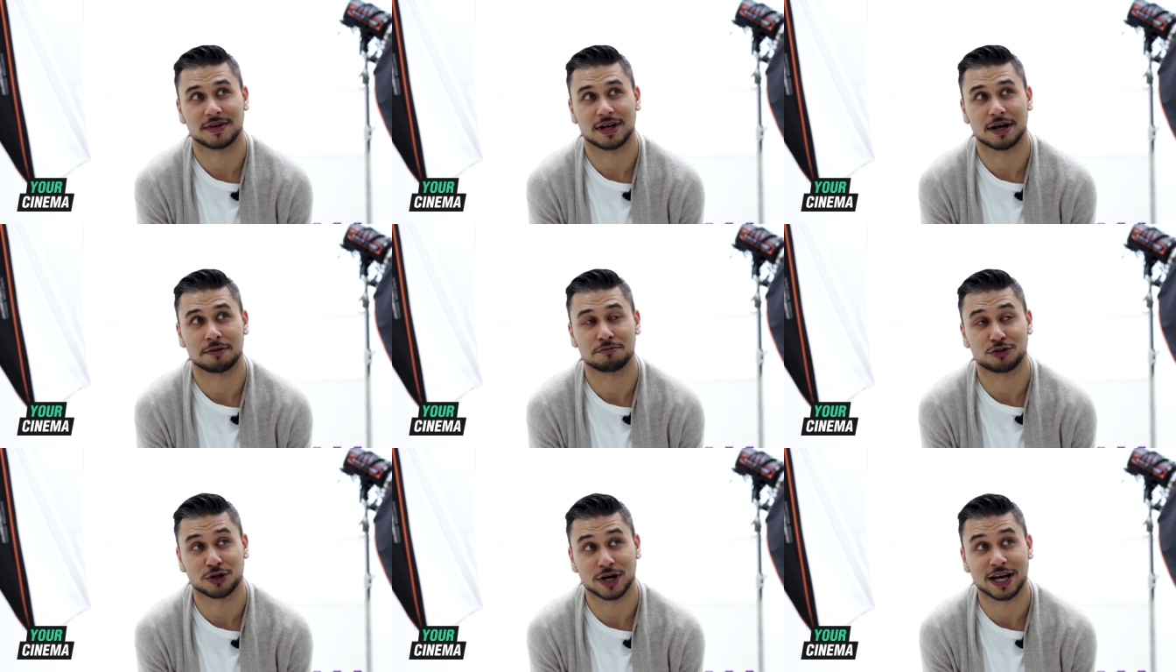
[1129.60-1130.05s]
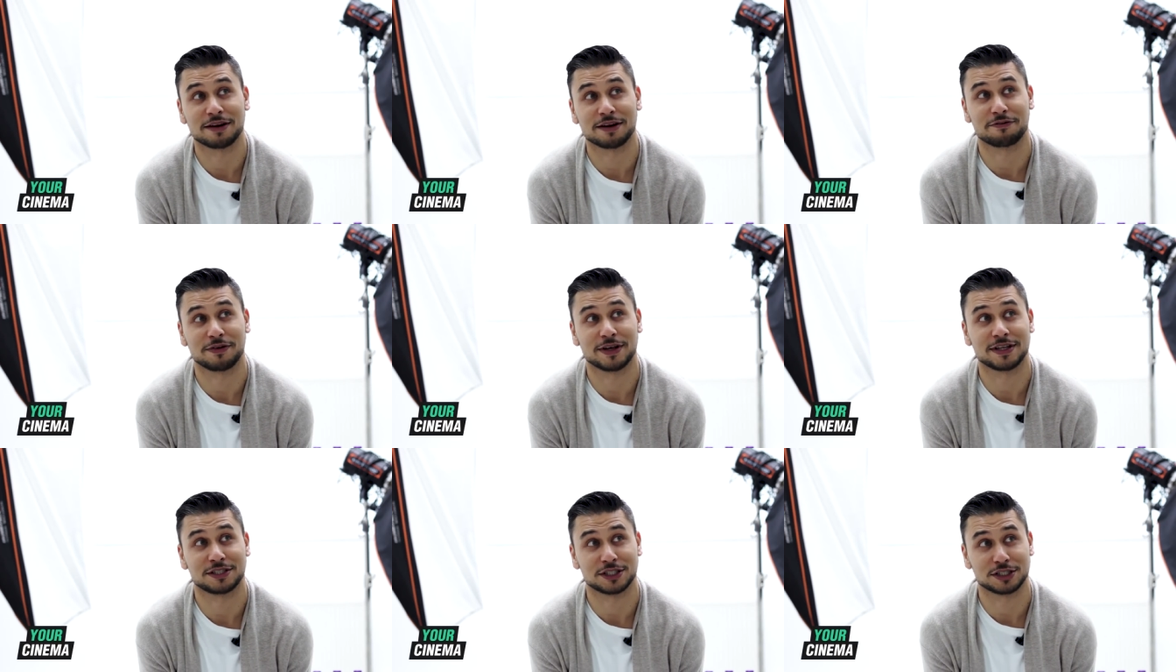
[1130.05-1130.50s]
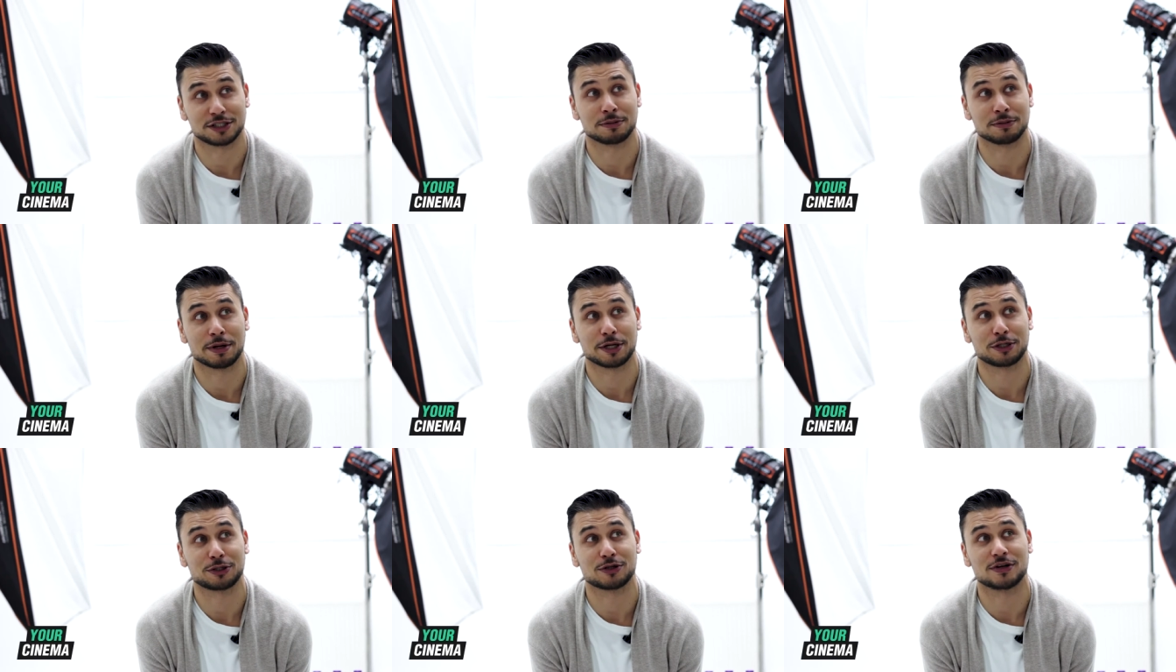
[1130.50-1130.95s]
I'm trying to think just to
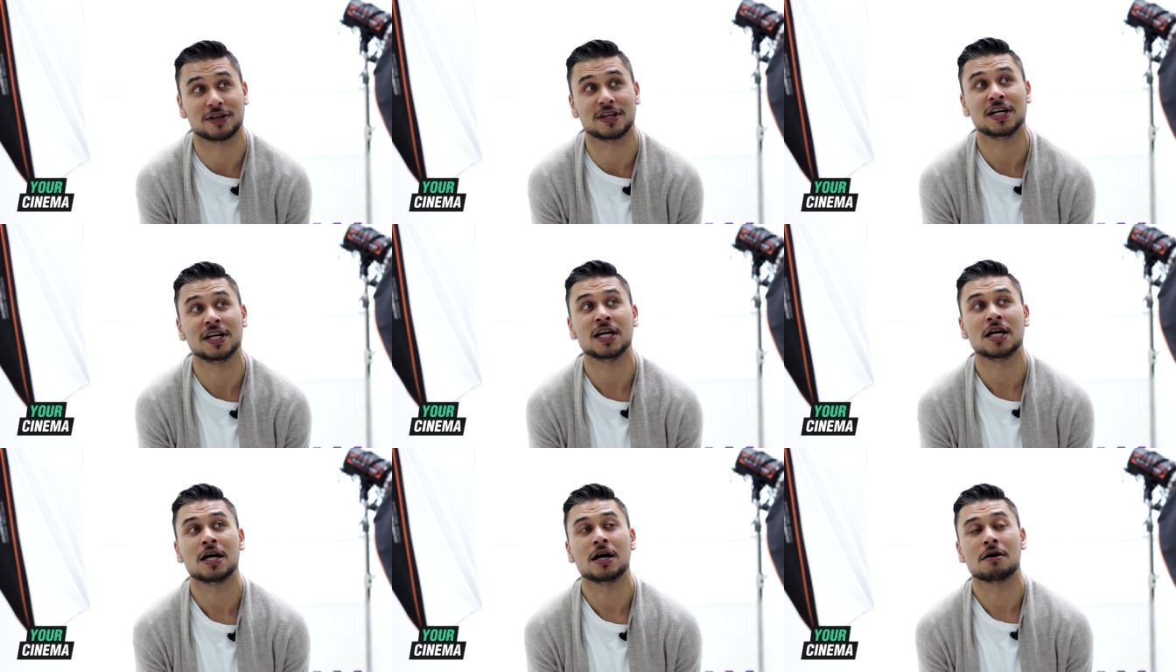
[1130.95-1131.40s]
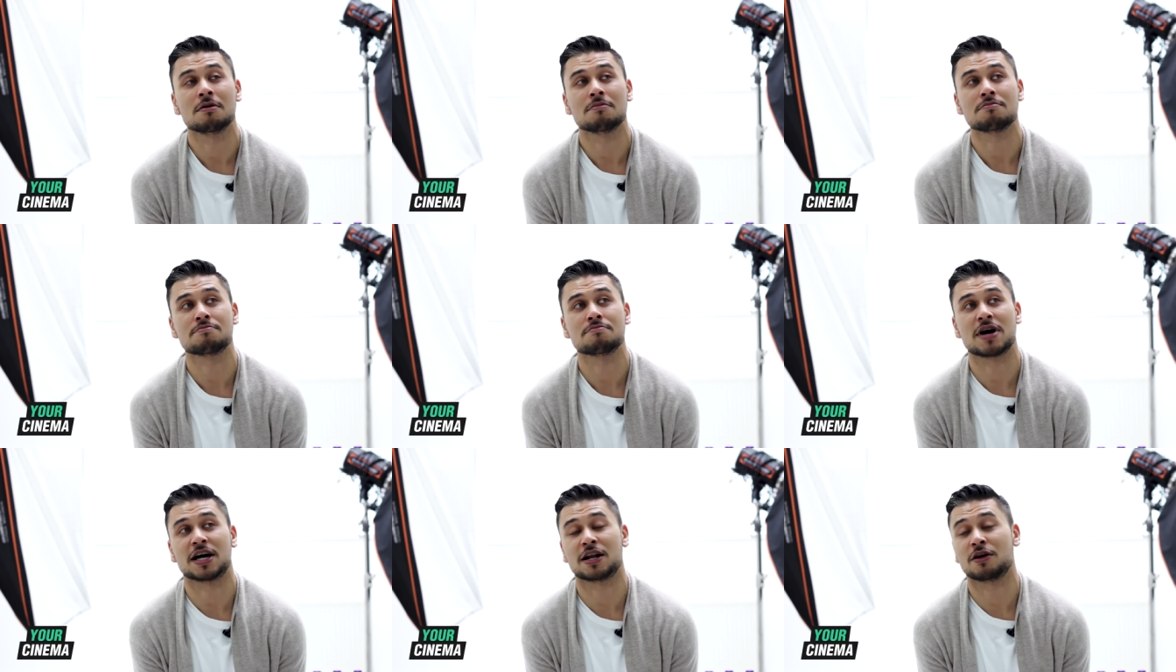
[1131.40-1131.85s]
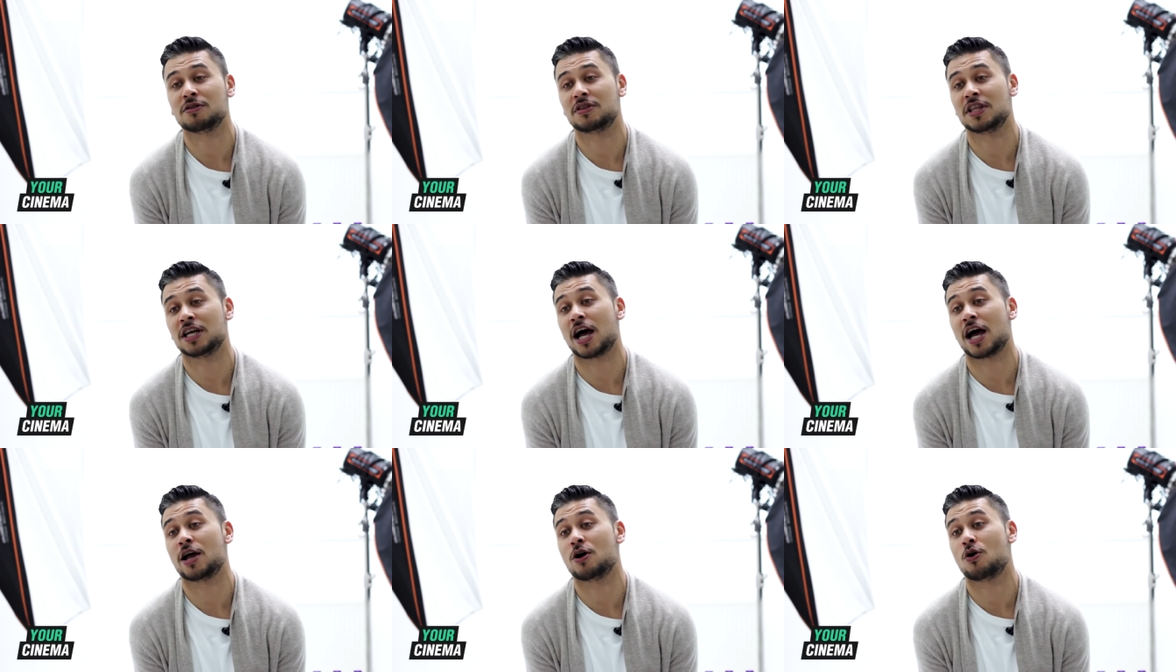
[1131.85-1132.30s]
make sure, but I don't
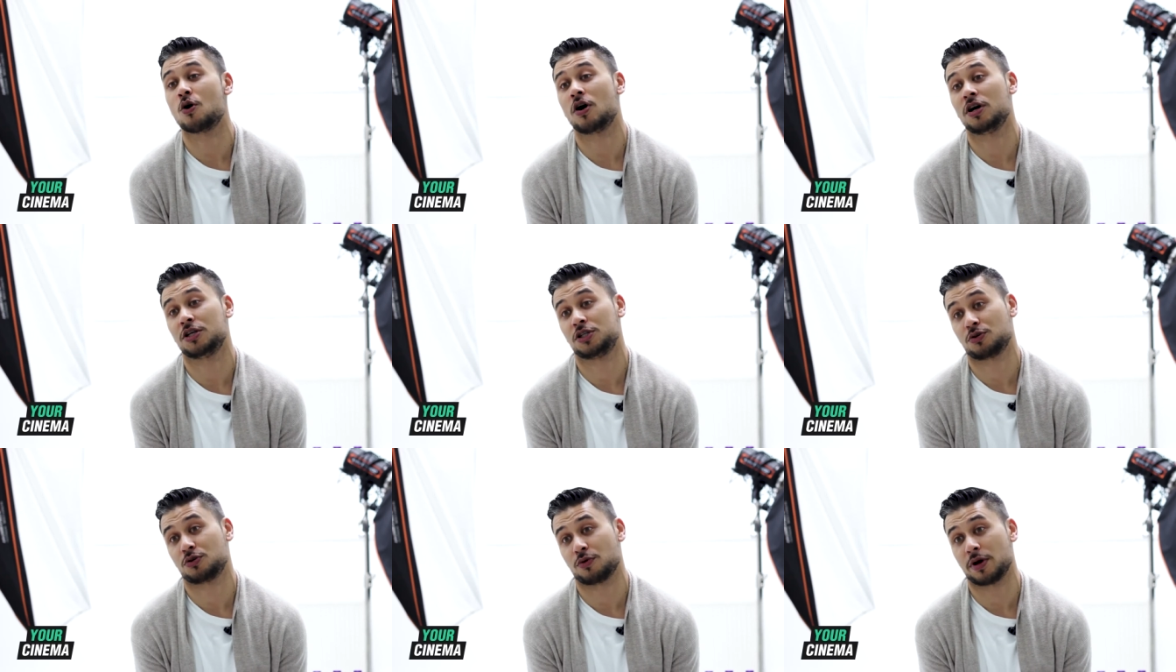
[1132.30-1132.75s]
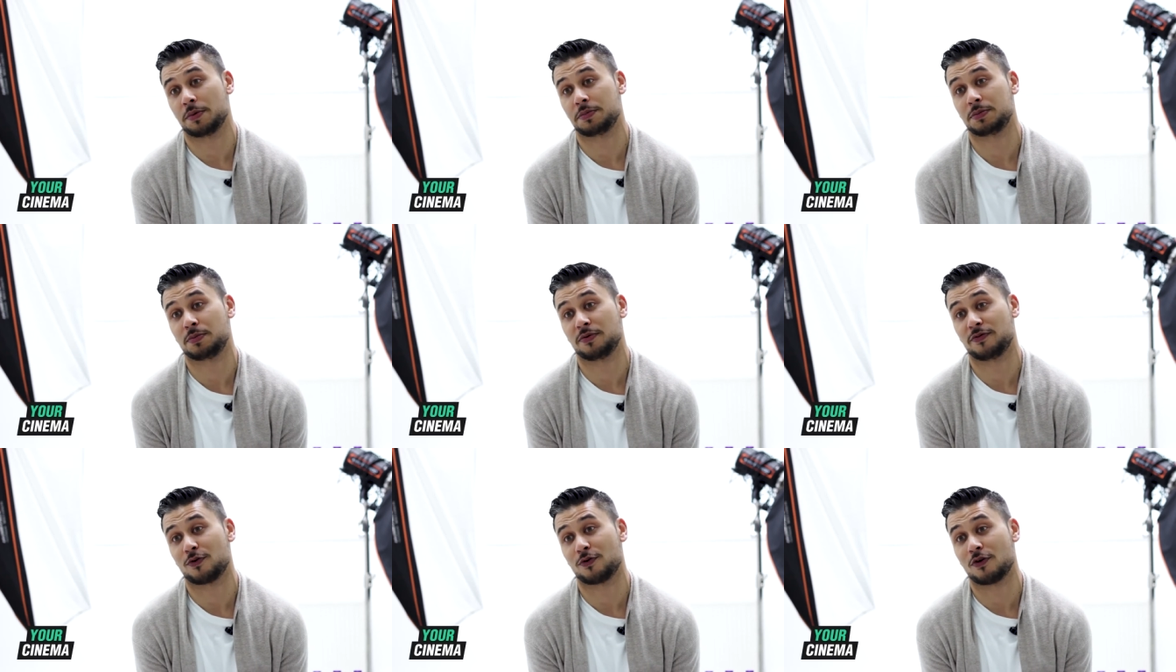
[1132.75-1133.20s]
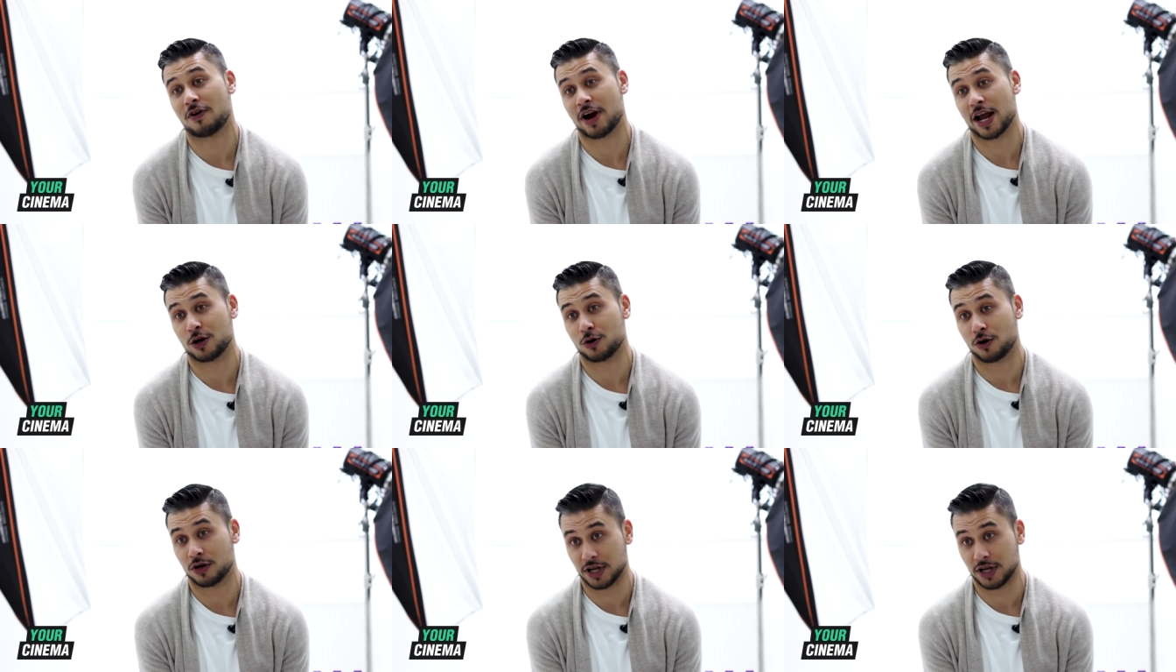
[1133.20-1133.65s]
think I got a script before
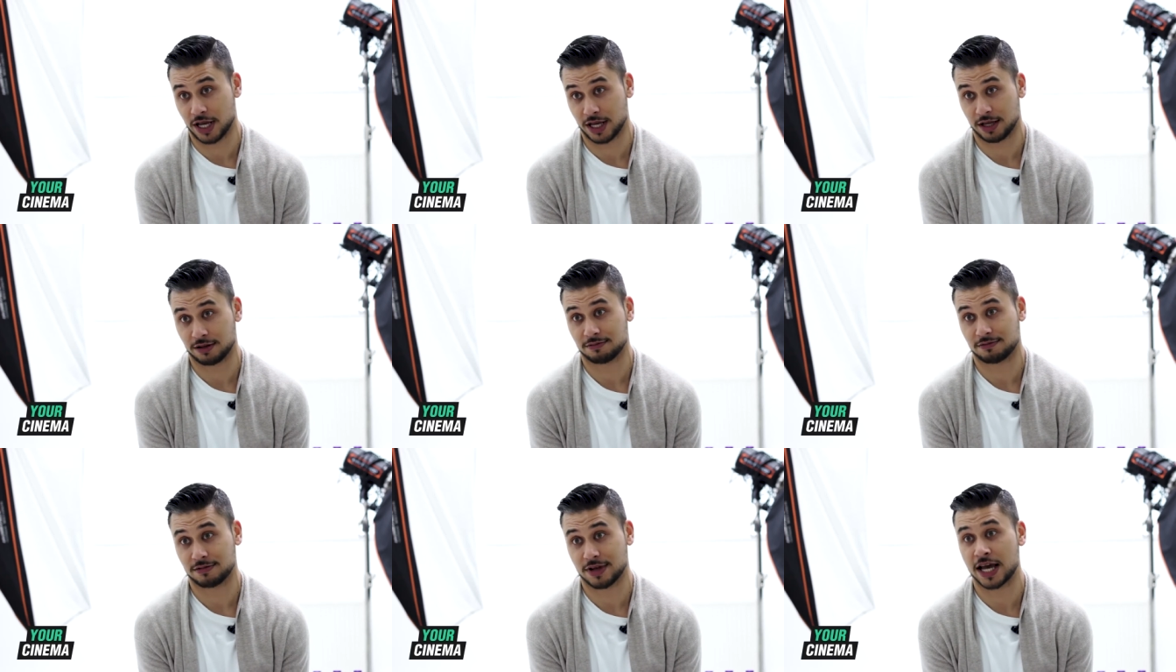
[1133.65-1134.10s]
I got there,